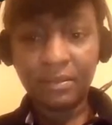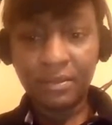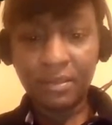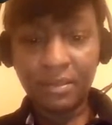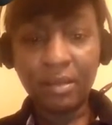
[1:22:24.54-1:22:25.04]

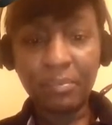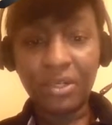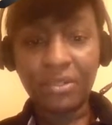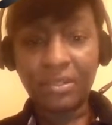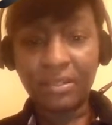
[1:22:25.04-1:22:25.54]
it's like
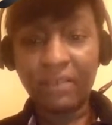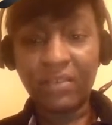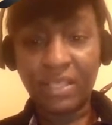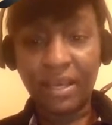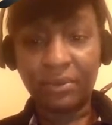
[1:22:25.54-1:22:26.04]
numbers
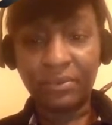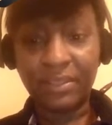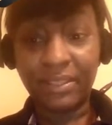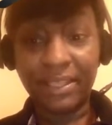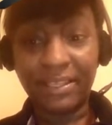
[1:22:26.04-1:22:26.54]
have a
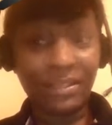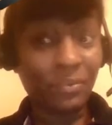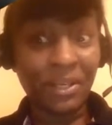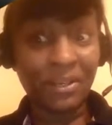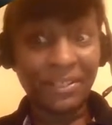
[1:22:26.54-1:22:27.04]
sound yeah
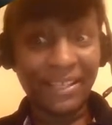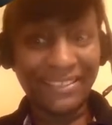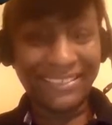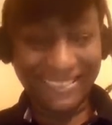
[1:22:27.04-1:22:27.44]
it's weird yeah